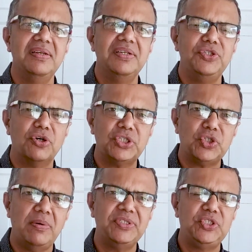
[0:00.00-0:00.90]
Dr.
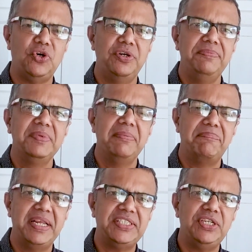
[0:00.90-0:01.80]
Thomas John,
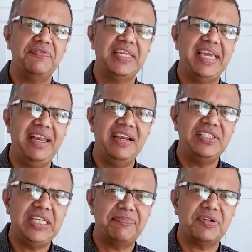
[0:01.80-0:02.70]
president of the Kerala
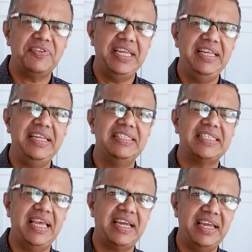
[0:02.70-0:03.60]
chapter of the Indian
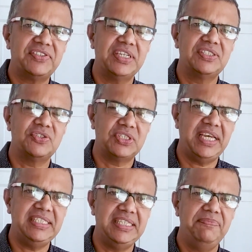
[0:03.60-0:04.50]
Psychiatric
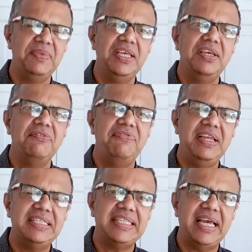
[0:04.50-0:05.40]
Society,
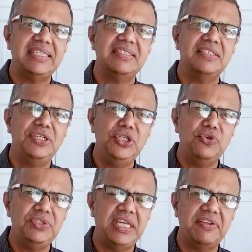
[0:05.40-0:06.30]
feels that the
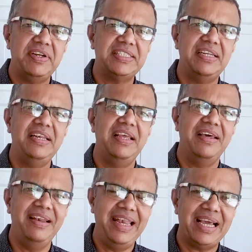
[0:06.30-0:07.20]
new generation
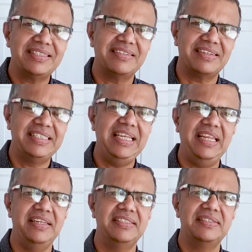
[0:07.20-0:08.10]
lacks
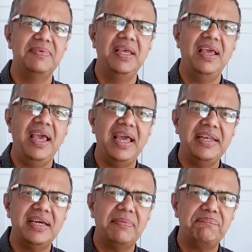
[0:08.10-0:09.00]
resilience and
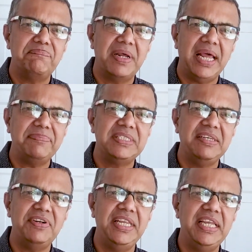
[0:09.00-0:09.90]
are perhaps
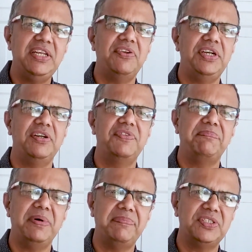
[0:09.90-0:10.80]
even ignorant of the
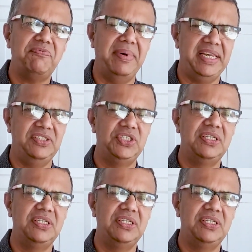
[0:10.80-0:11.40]
purpose of marriage.